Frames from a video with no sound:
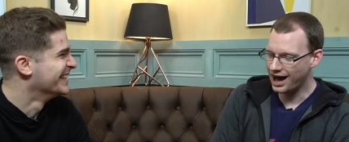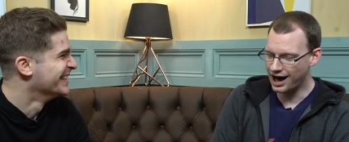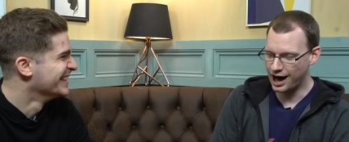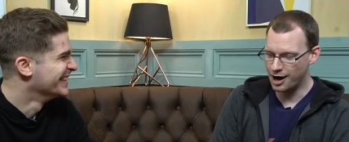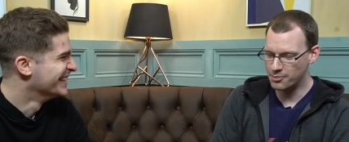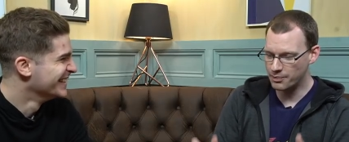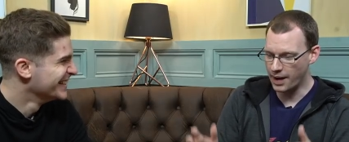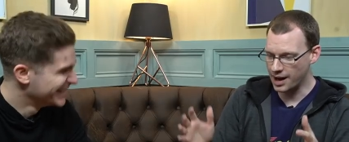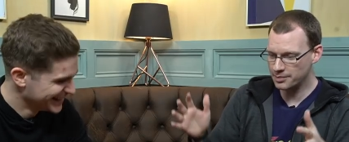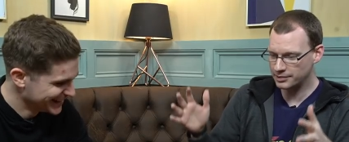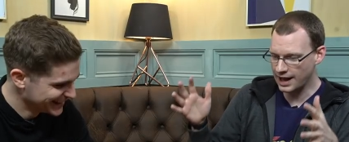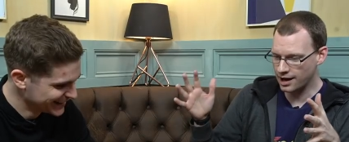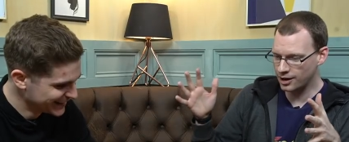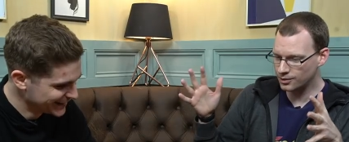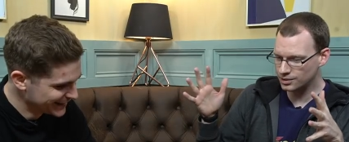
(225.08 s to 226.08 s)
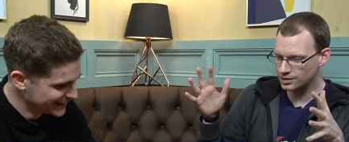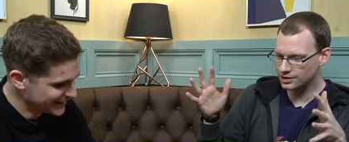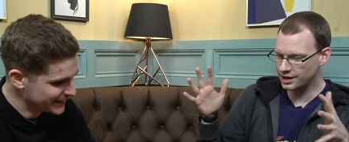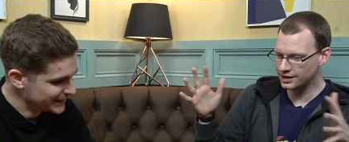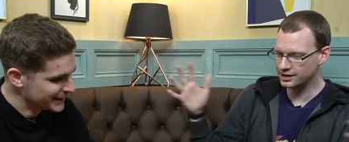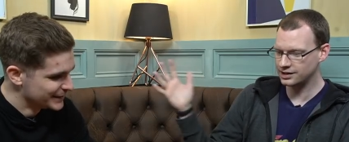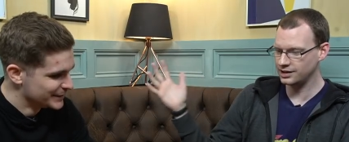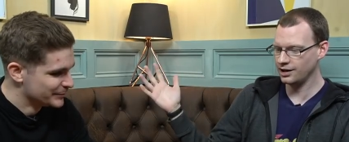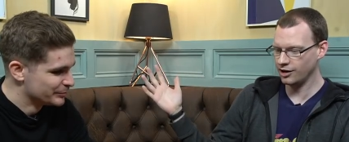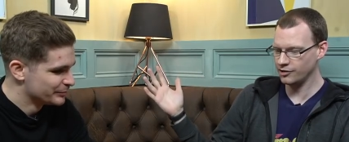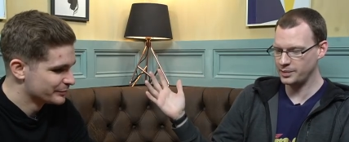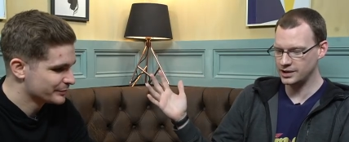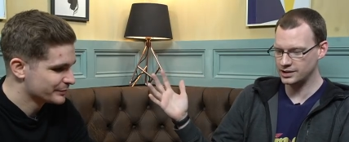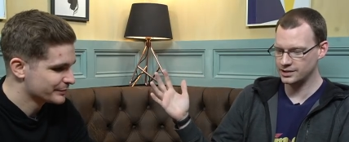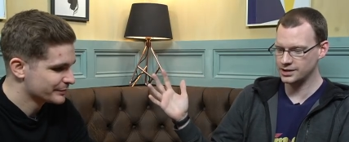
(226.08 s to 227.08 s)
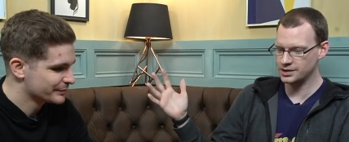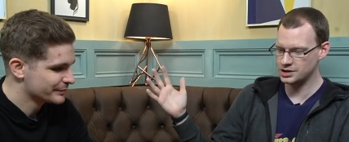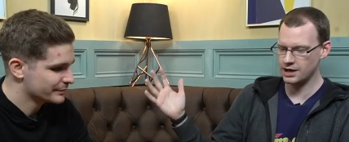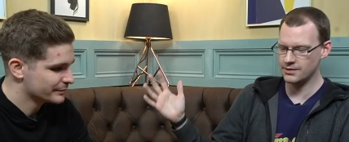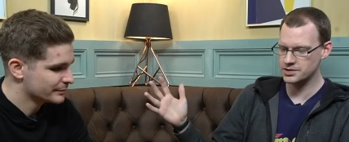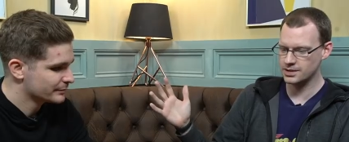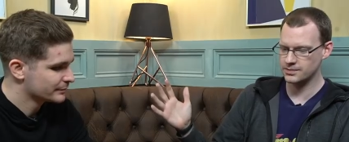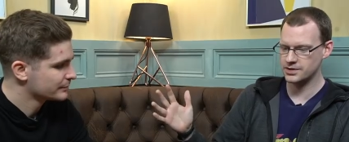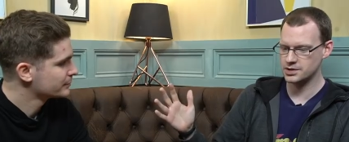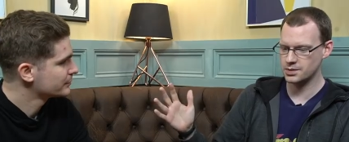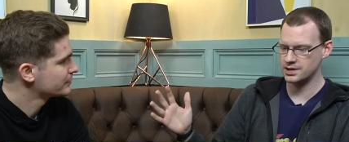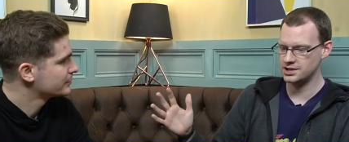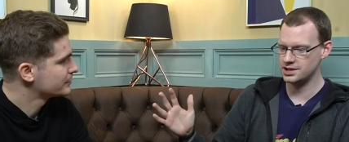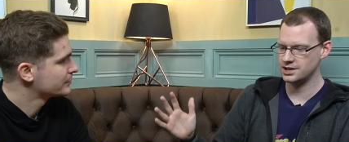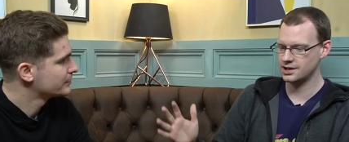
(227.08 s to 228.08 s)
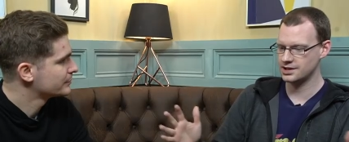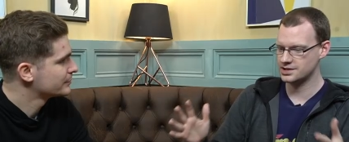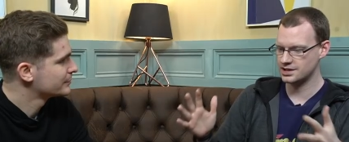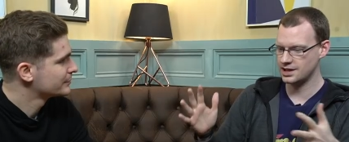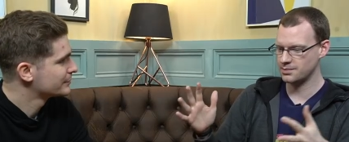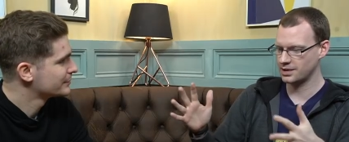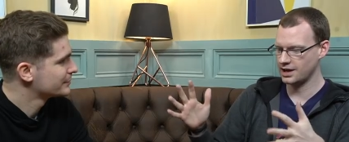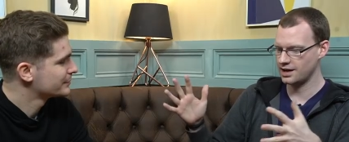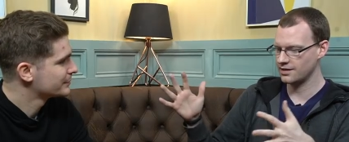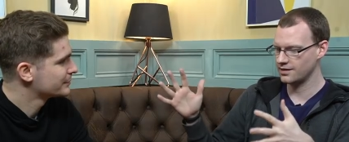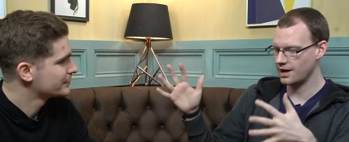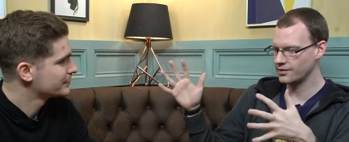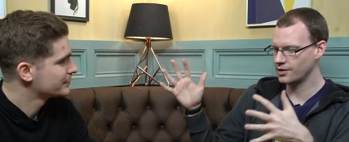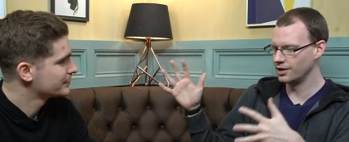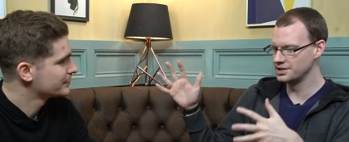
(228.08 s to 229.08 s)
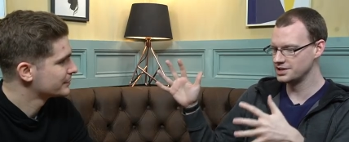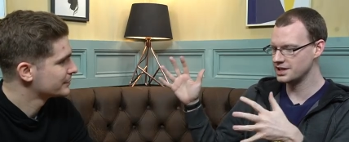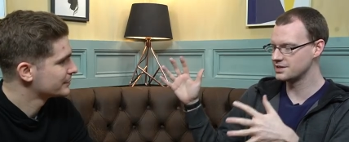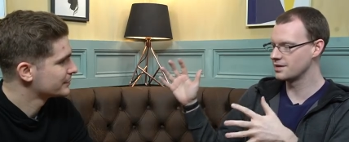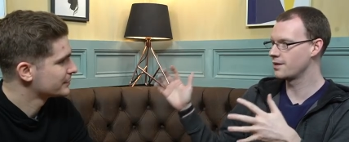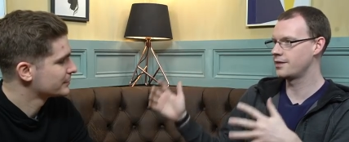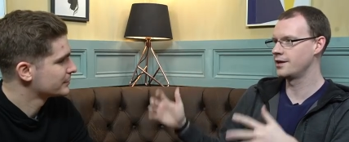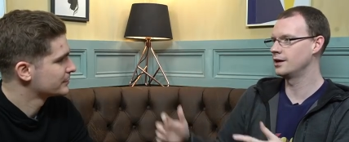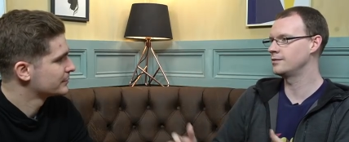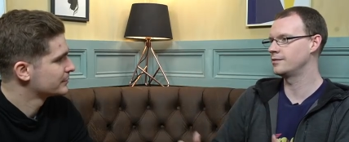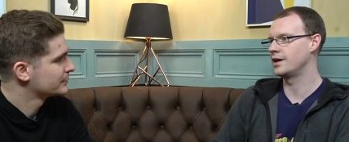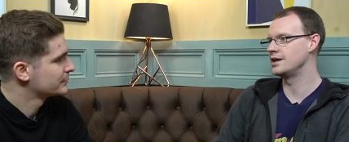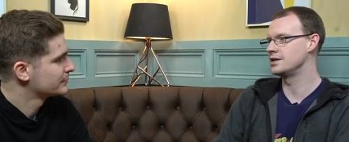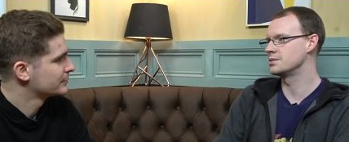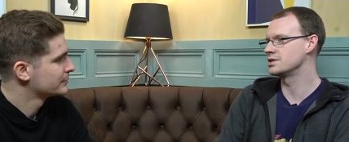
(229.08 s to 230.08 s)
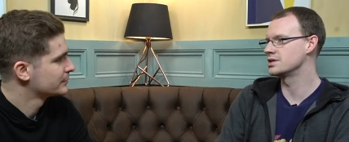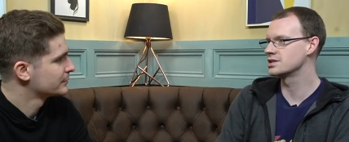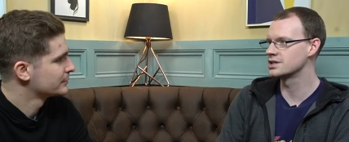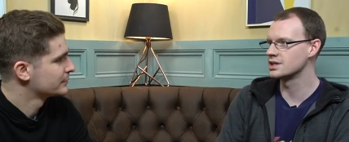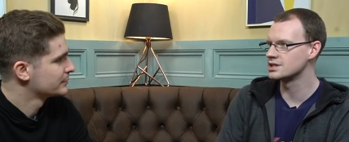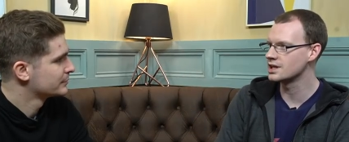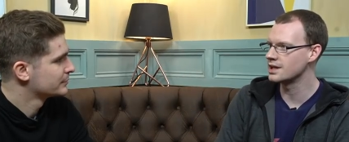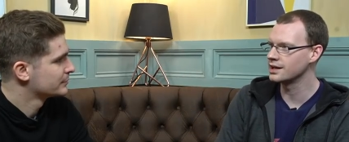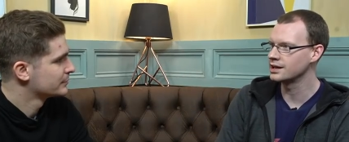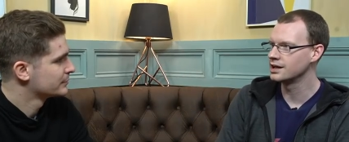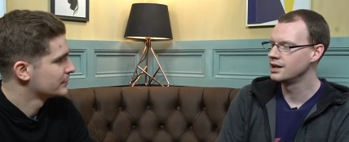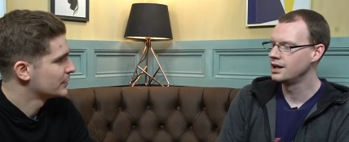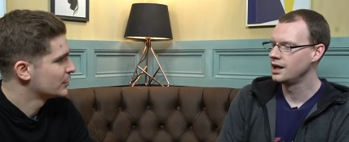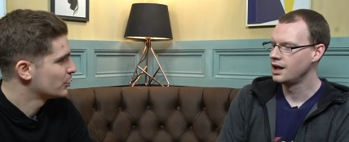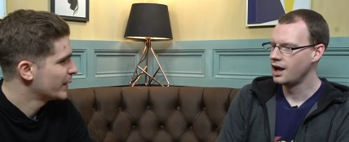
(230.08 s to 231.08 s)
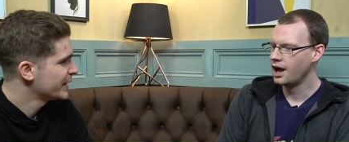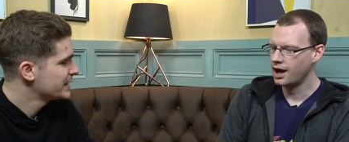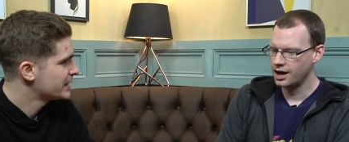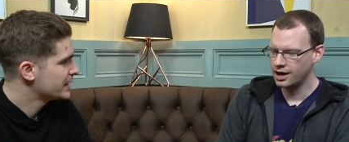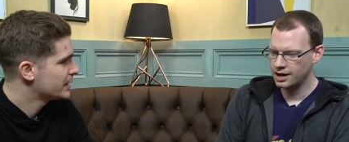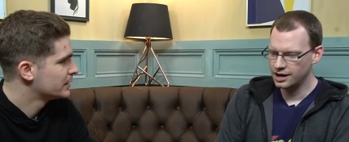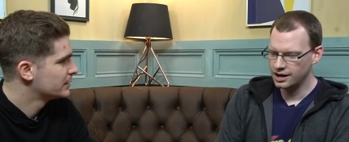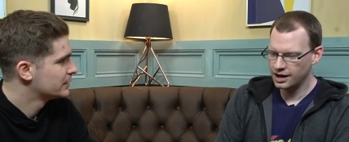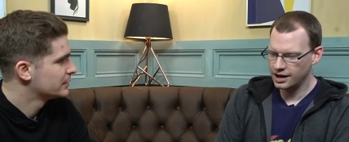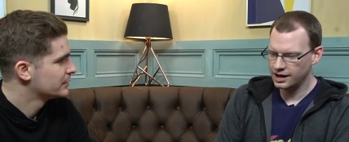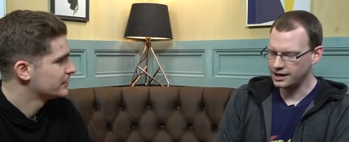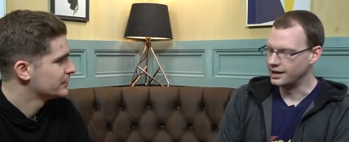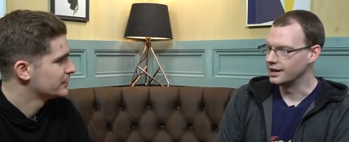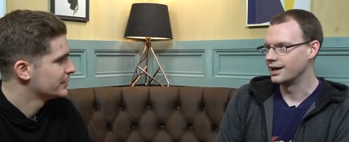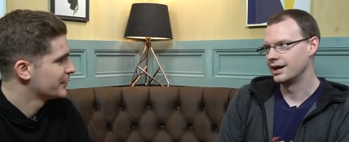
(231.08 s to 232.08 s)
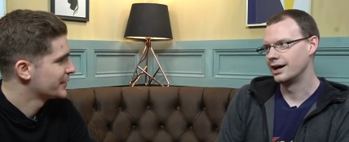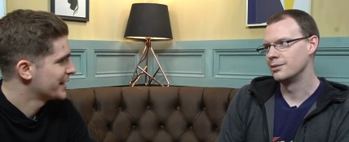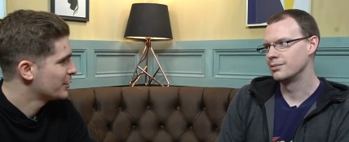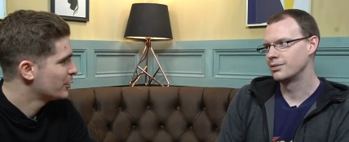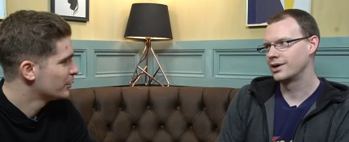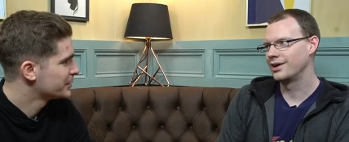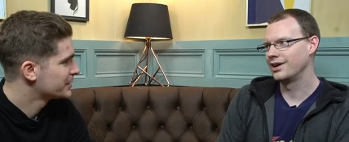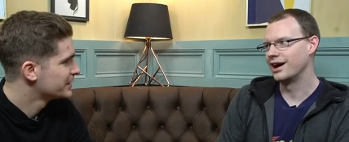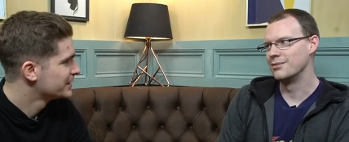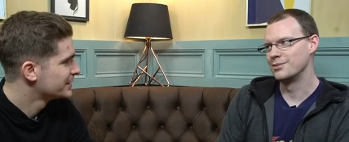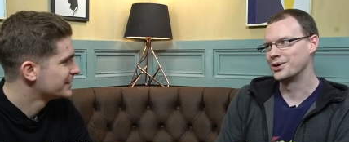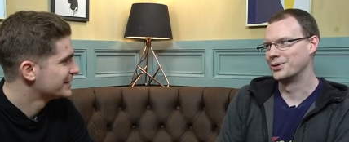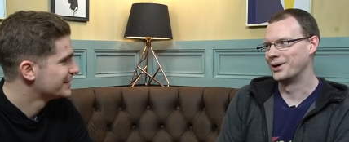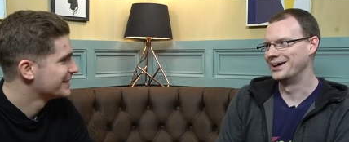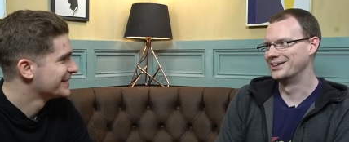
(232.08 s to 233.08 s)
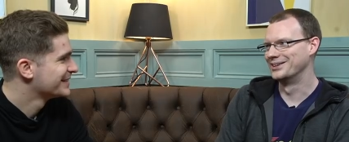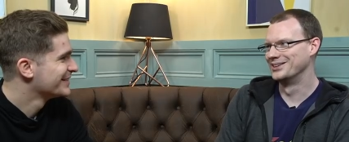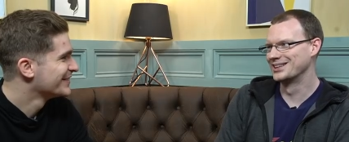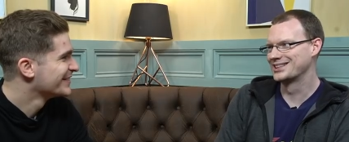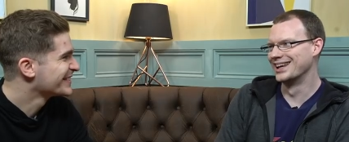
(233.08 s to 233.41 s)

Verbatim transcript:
Speaker 1: um, but I'm now like, yeah, I've been doing JavaScript for 20 years, and I'm kind of I got into this third phase, which is just like 20. Yeah, You're that I'm, old. I'm quite old.